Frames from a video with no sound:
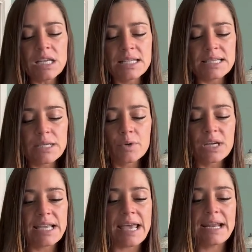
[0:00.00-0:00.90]
it's like
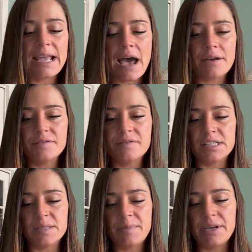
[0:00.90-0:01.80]
we're getting out of
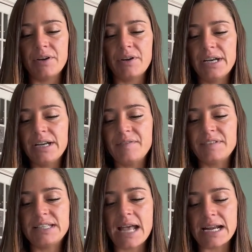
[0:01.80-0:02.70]
this period of
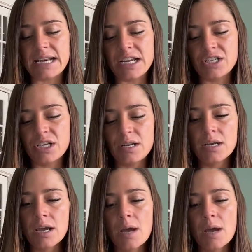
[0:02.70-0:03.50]
stagnation,